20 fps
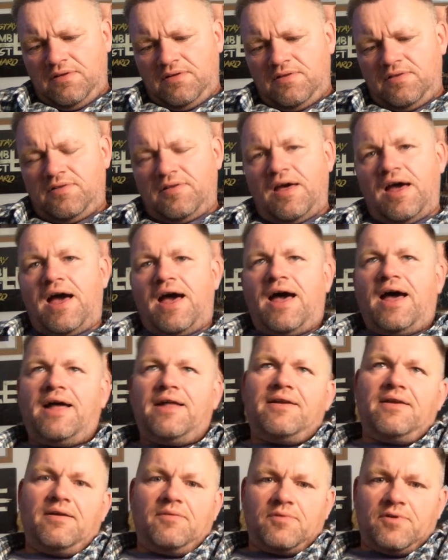
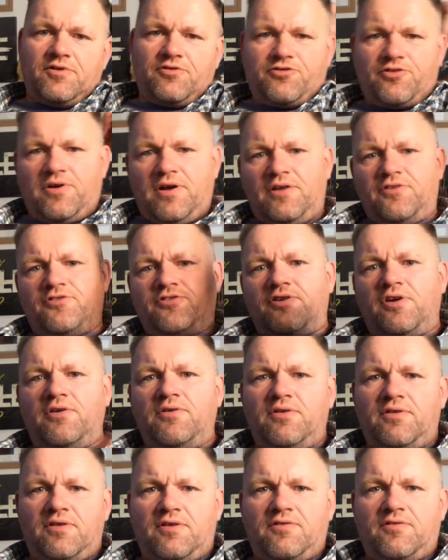that. I'm going to try and show
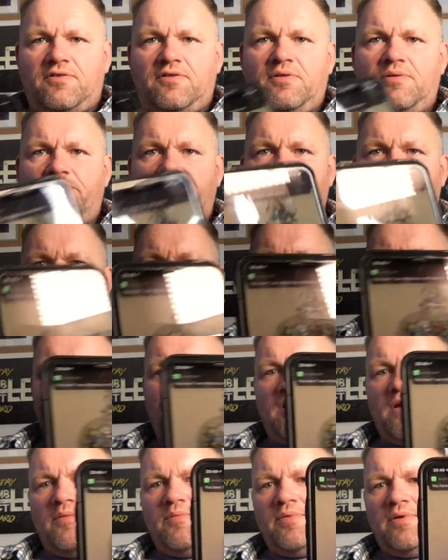you this to the best of
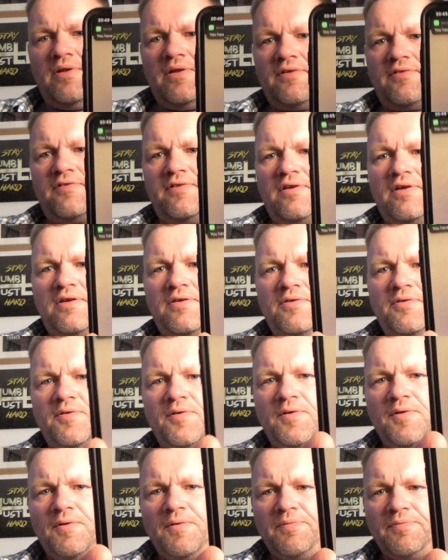my ability.
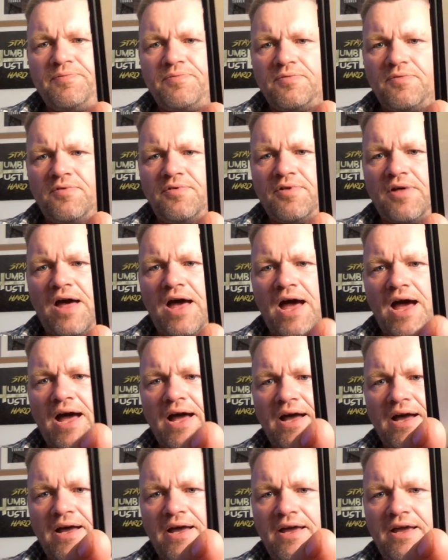
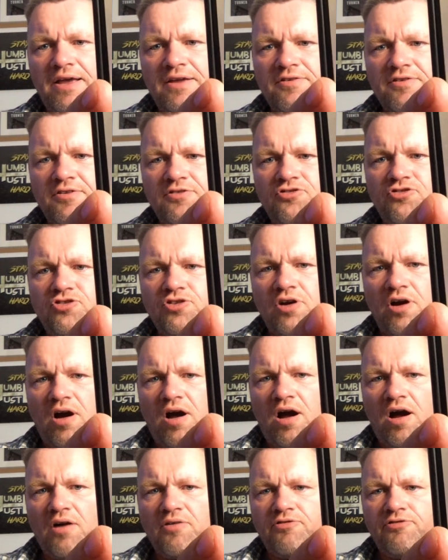That is a
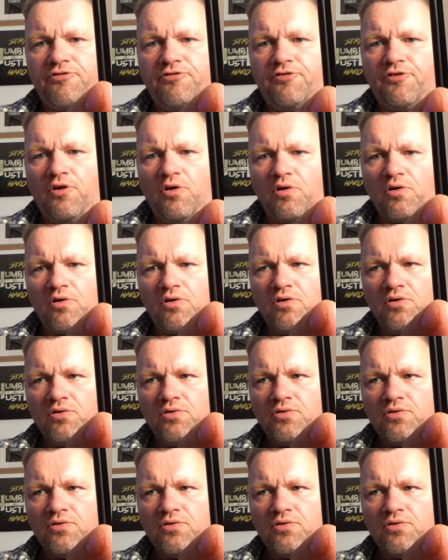jar full